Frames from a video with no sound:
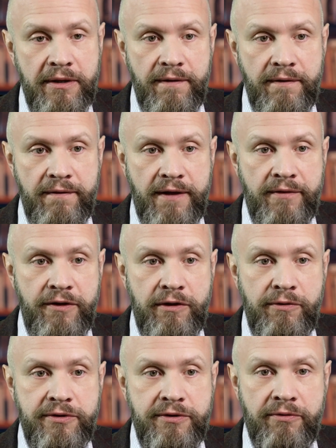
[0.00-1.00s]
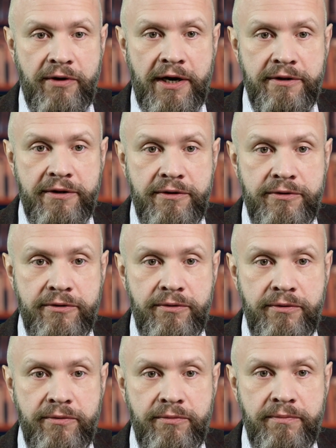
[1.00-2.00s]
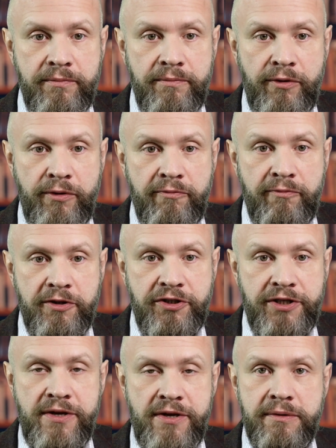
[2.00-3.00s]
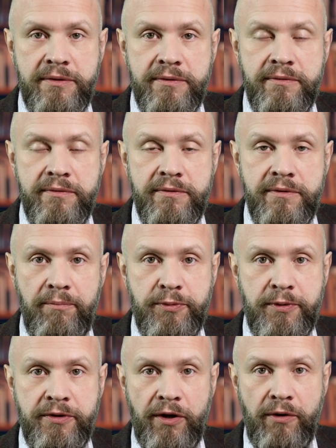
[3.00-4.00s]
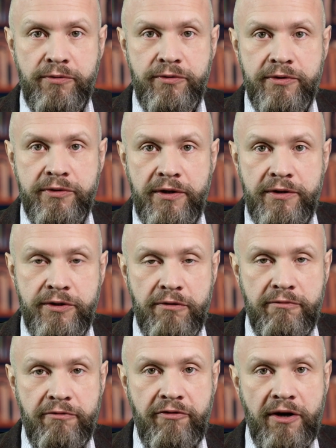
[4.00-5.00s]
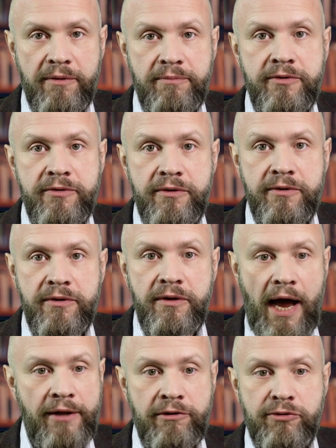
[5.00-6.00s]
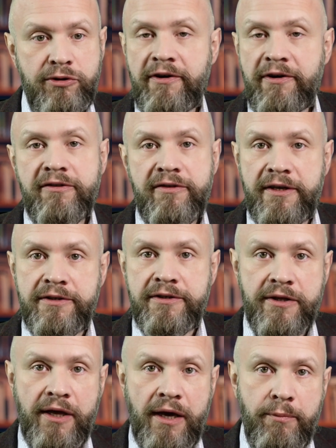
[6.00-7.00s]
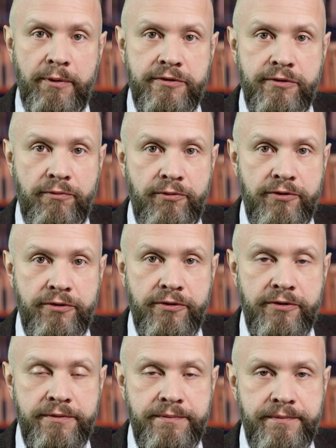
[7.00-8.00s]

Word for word: then you lose the right to move machines between the hosts in server farms and lots of other things that come with software assurance.